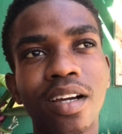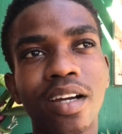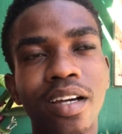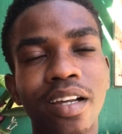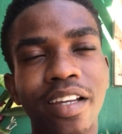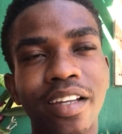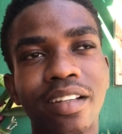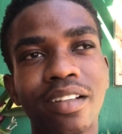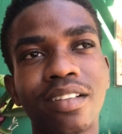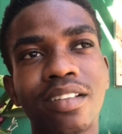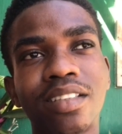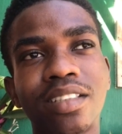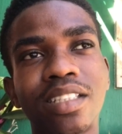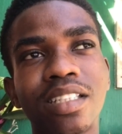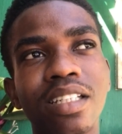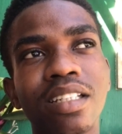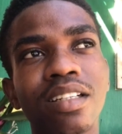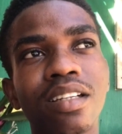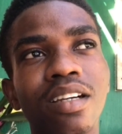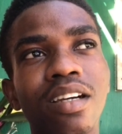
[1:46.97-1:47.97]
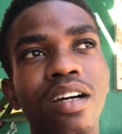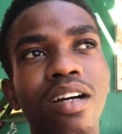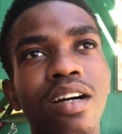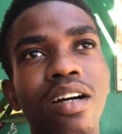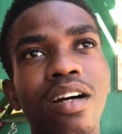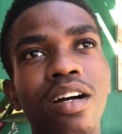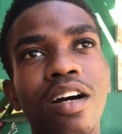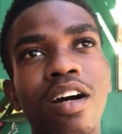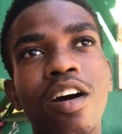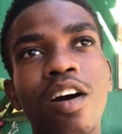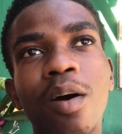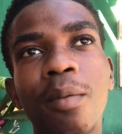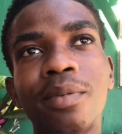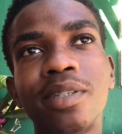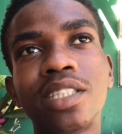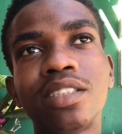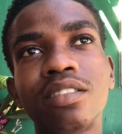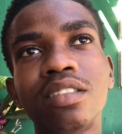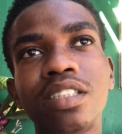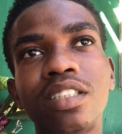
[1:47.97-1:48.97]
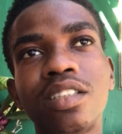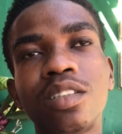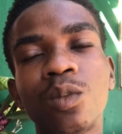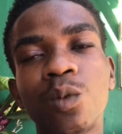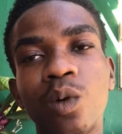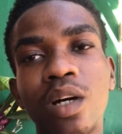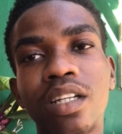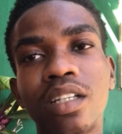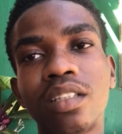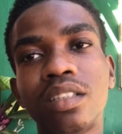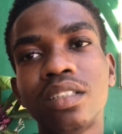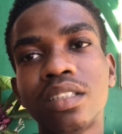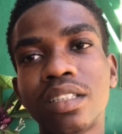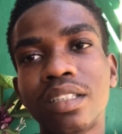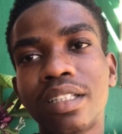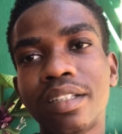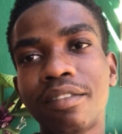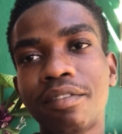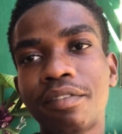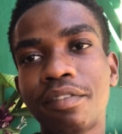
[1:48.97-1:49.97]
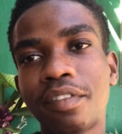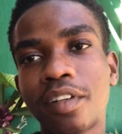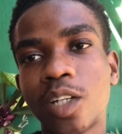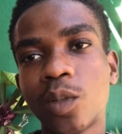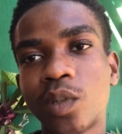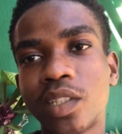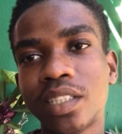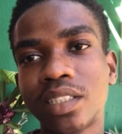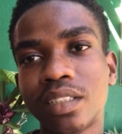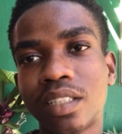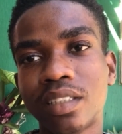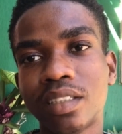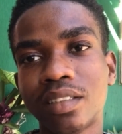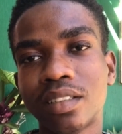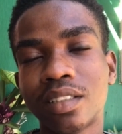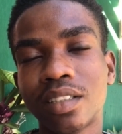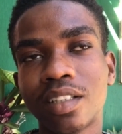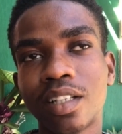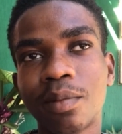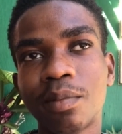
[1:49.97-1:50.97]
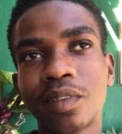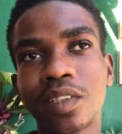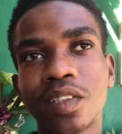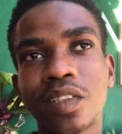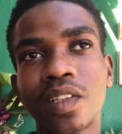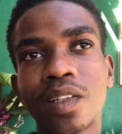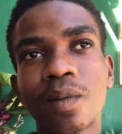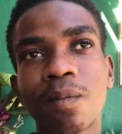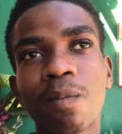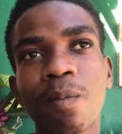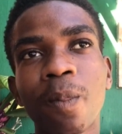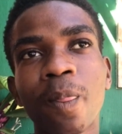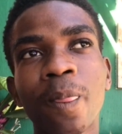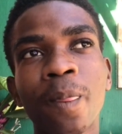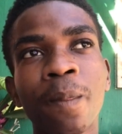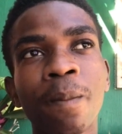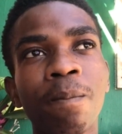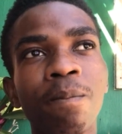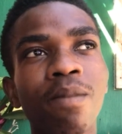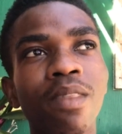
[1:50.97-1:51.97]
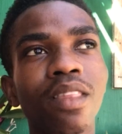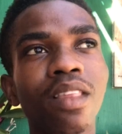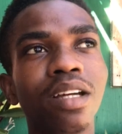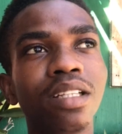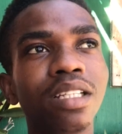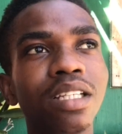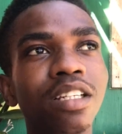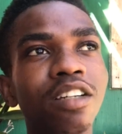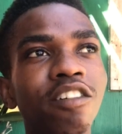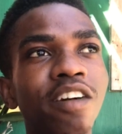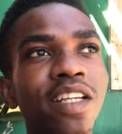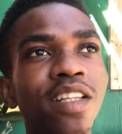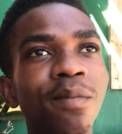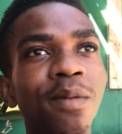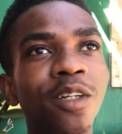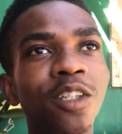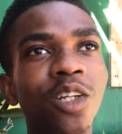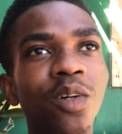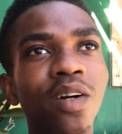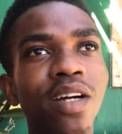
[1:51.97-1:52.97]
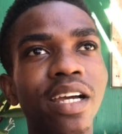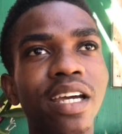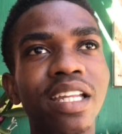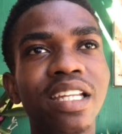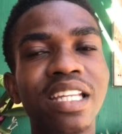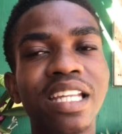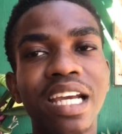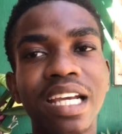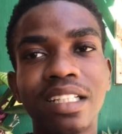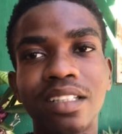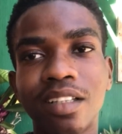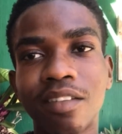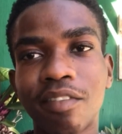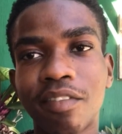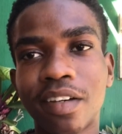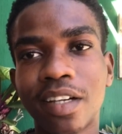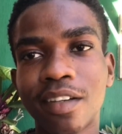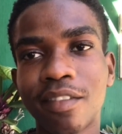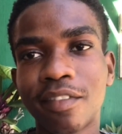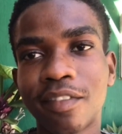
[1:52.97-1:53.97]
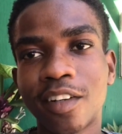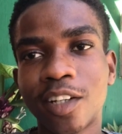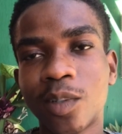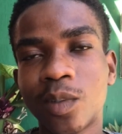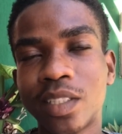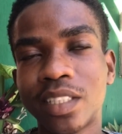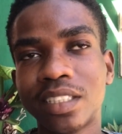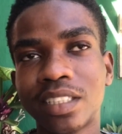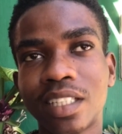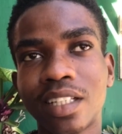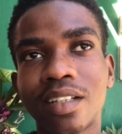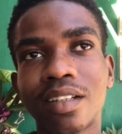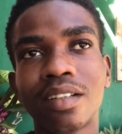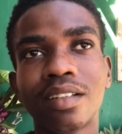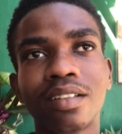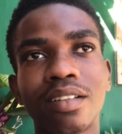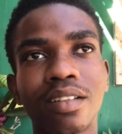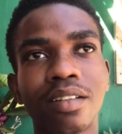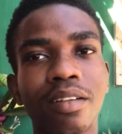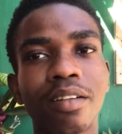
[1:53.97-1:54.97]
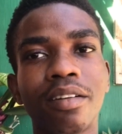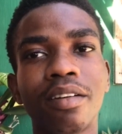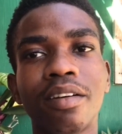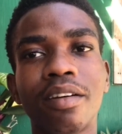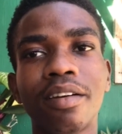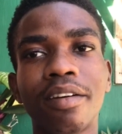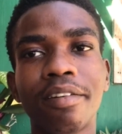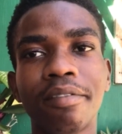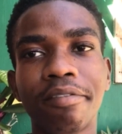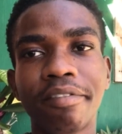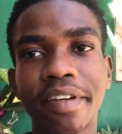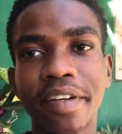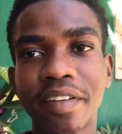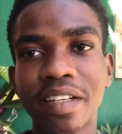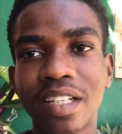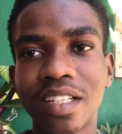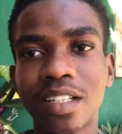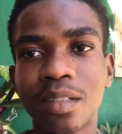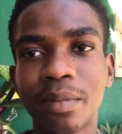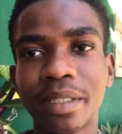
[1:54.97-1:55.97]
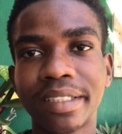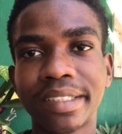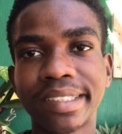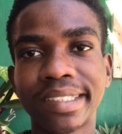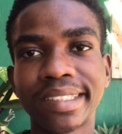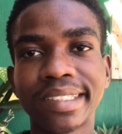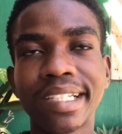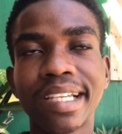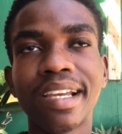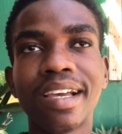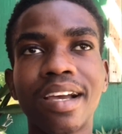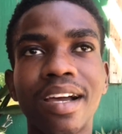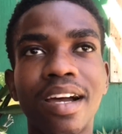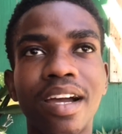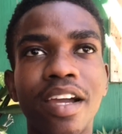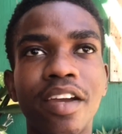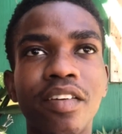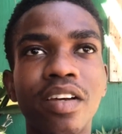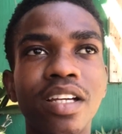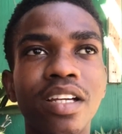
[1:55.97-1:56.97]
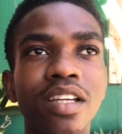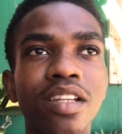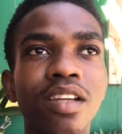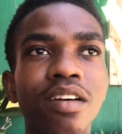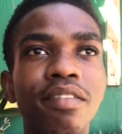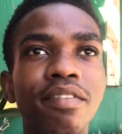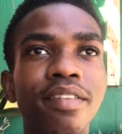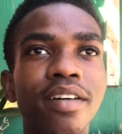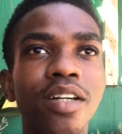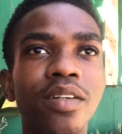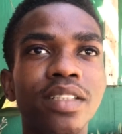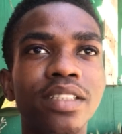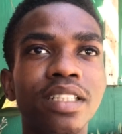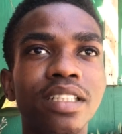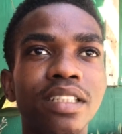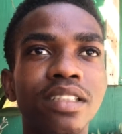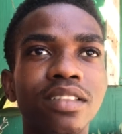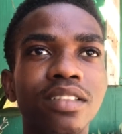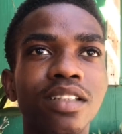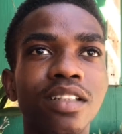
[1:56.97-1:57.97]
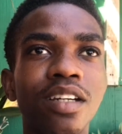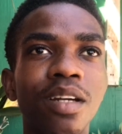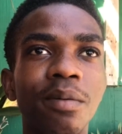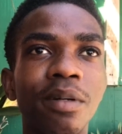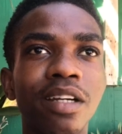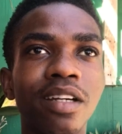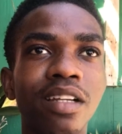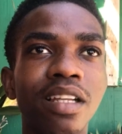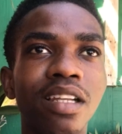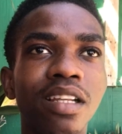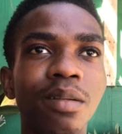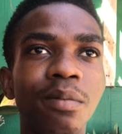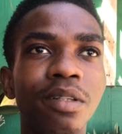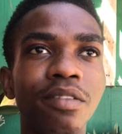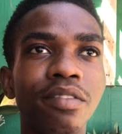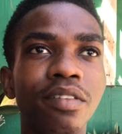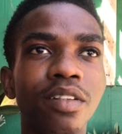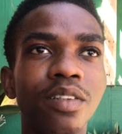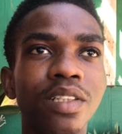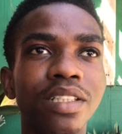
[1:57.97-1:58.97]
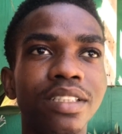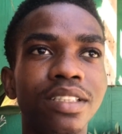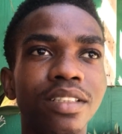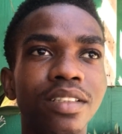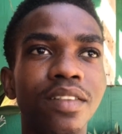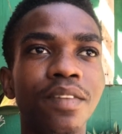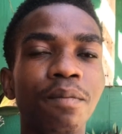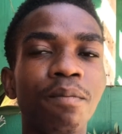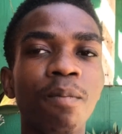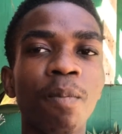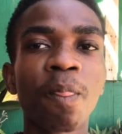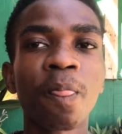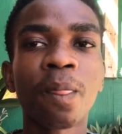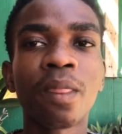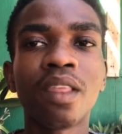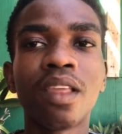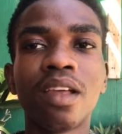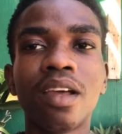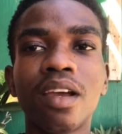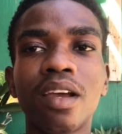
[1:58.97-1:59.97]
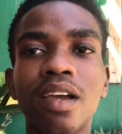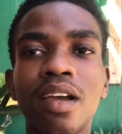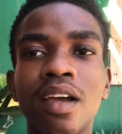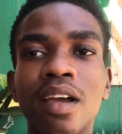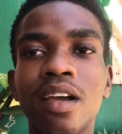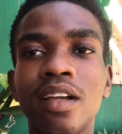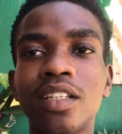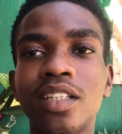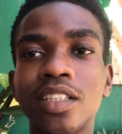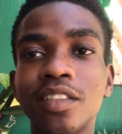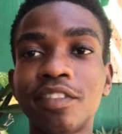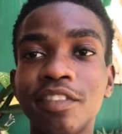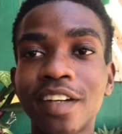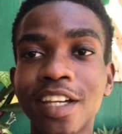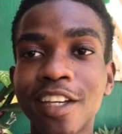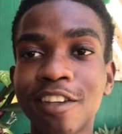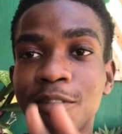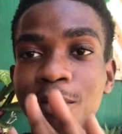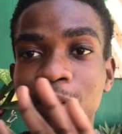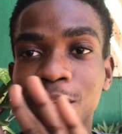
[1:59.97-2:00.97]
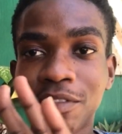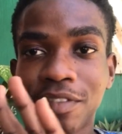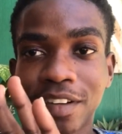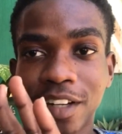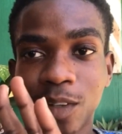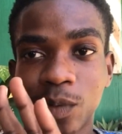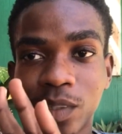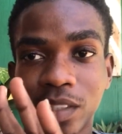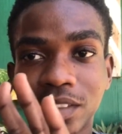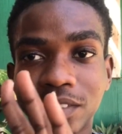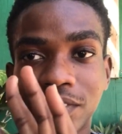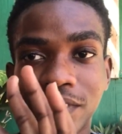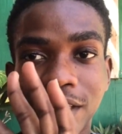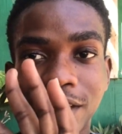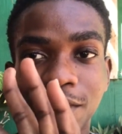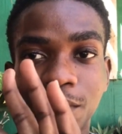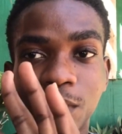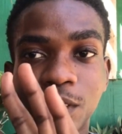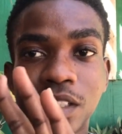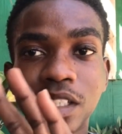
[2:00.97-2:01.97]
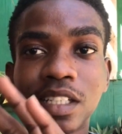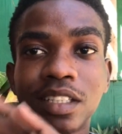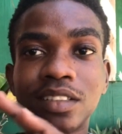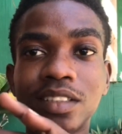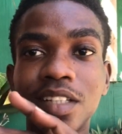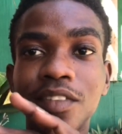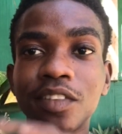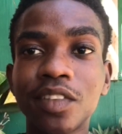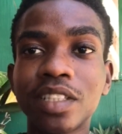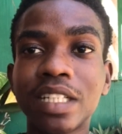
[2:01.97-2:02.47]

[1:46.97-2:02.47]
I think I almost reached 100 followers on Instagram. So I think right about now I got 95 followers. Yeah, very little bit. I really get enough followers on Instagram. I get a little bit followers, so just five more followers. So if you